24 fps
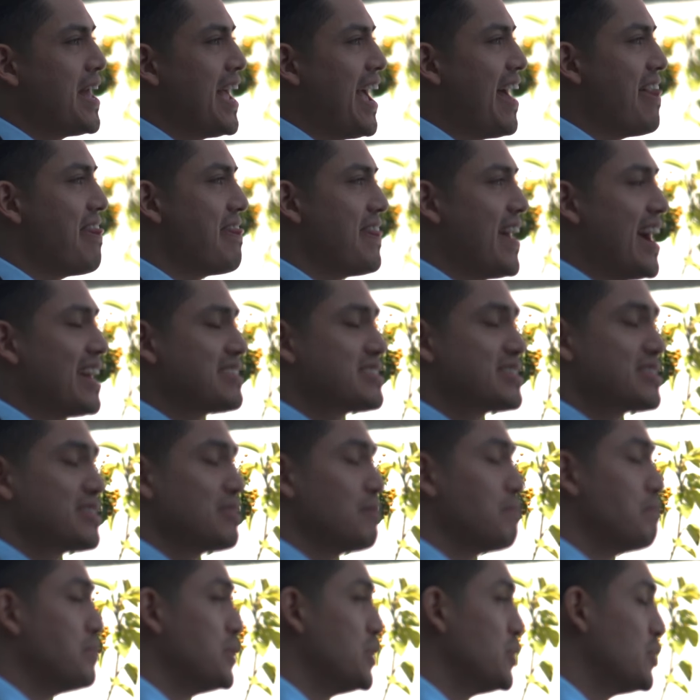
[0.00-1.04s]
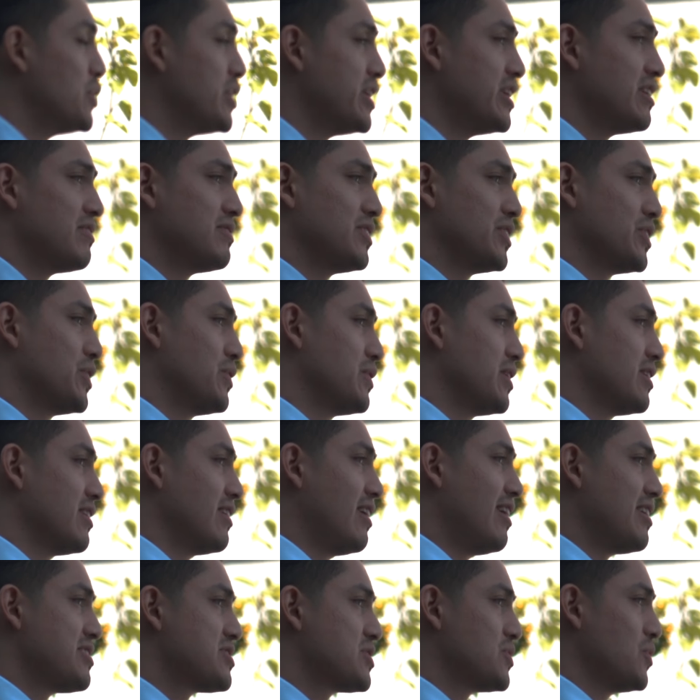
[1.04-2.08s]
And that's the beauty of Loyola
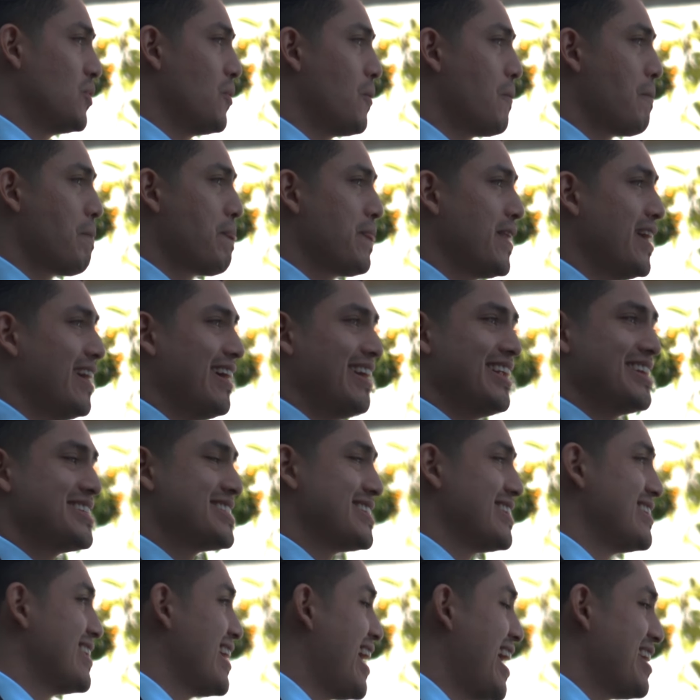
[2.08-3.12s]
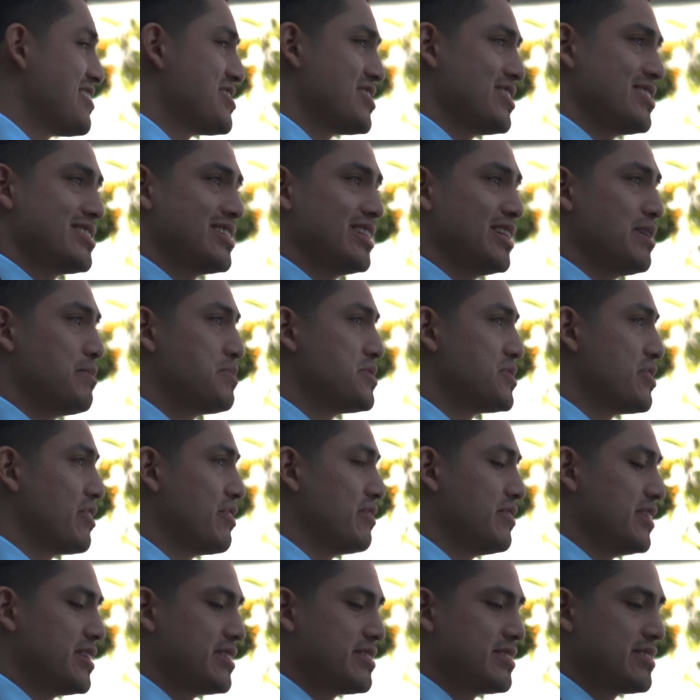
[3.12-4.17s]
Law School, and it's not just lip
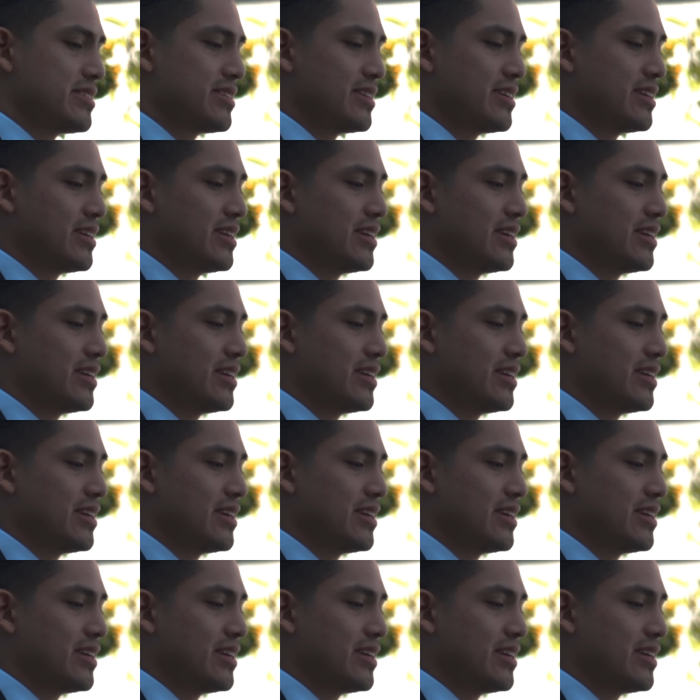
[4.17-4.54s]
service.